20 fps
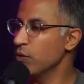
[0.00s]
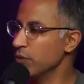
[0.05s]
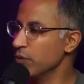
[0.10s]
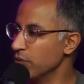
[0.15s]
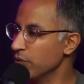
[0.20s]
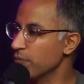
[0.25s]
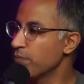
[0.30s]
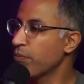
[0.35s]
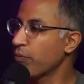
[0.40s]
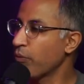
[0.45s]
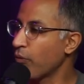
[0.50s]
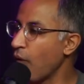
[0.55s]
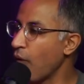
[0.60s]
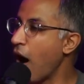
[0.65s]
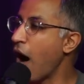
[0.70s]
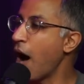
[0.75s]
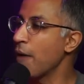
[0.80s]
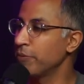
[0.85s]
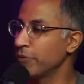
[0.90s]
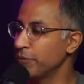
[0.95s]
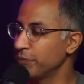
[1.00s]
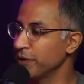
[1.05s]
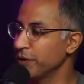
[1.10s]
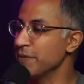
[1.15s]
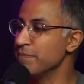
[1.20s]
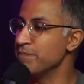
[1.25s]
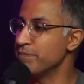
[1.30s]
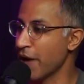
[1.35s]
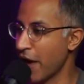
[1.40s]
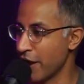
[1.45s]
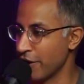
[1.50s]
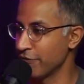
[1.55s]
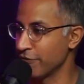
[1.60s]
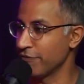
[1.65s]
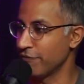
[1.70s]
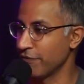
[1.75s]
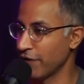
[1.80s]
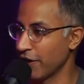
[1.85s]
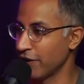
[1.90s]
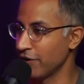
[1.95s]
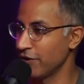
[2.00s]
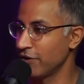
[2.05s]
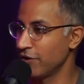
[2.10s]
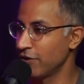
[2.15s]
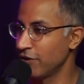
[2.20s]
would probably benefit.